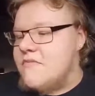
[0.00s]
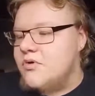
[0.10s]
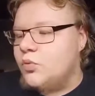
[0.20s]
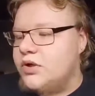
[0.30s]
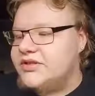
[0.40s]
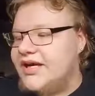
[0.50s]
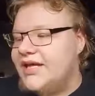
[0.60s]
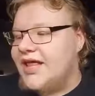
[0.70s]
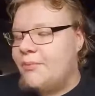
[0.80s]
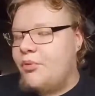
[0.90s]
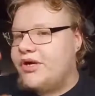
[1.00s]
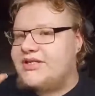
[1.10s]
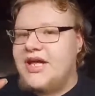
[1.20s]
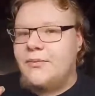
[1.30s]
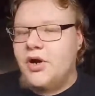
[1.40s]
Once he hit that point, he
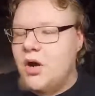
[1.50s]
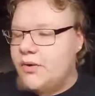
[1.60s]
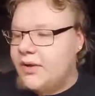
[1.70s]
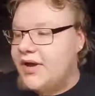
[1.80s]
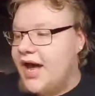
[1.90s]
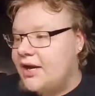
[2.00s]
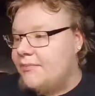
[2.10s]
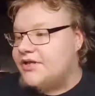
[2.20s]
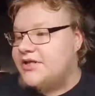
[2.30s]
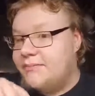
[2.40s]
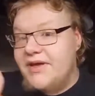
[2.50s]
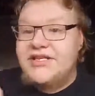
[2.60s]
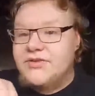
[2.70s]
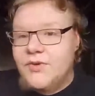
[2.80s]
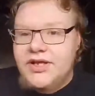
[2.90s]
stopped growing. And we had a bunch of
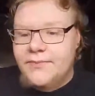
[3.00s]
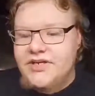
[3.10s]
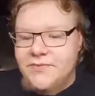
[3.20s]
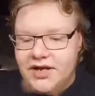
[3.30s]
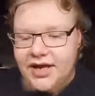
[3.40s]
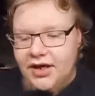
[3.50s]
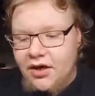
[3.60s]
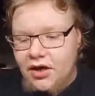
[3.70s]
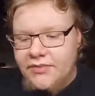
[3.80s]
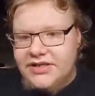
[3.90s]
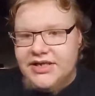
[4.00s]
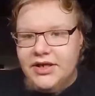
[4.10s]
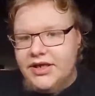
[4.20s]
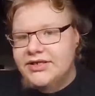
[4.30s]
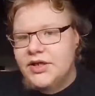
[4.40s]
bitches with him, as my dad called him, his
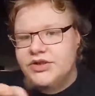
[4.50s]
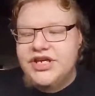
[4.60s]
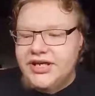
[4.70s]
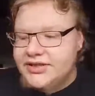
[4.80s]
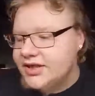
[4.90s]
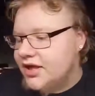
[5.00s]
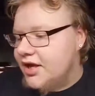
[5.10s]
little chicas.